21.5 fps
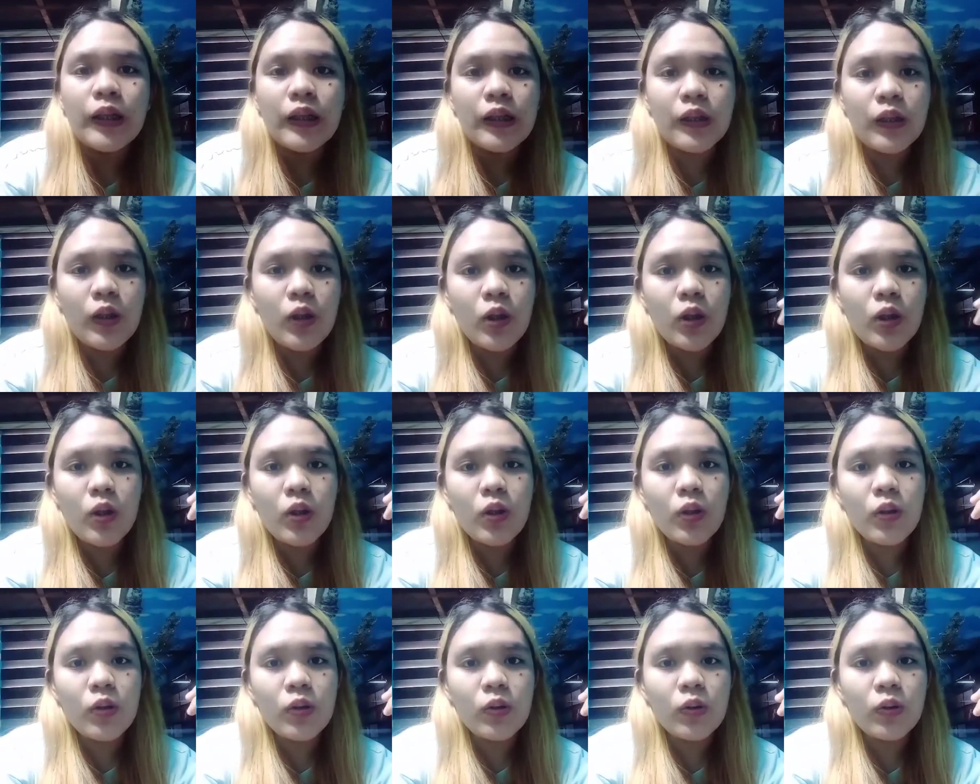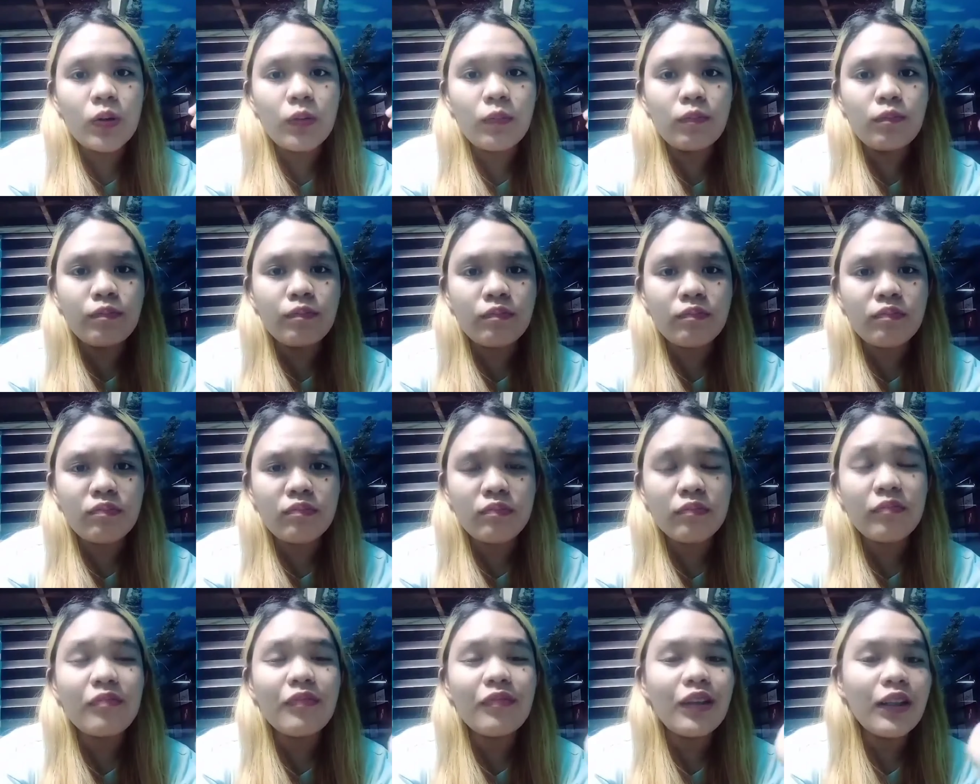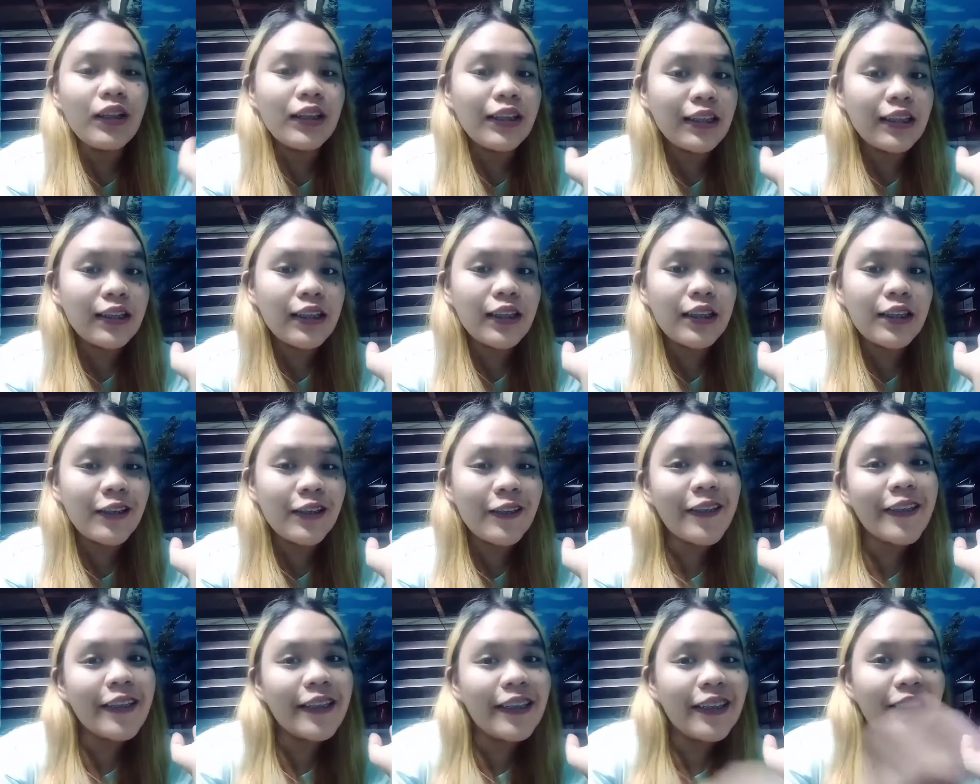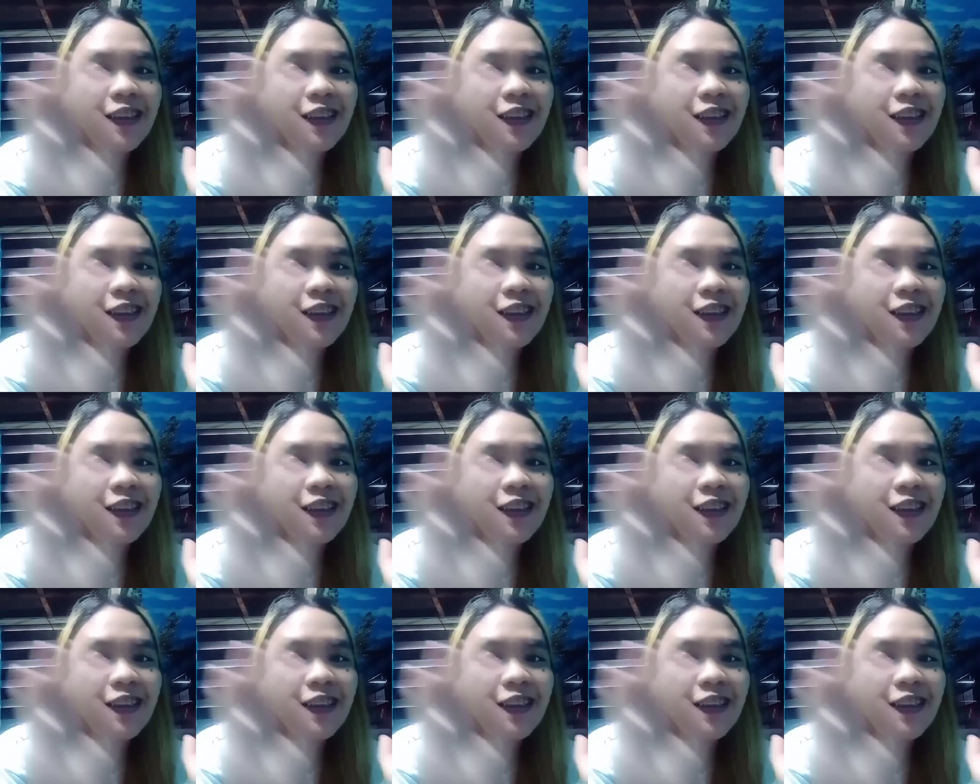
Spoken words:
So, let's get started!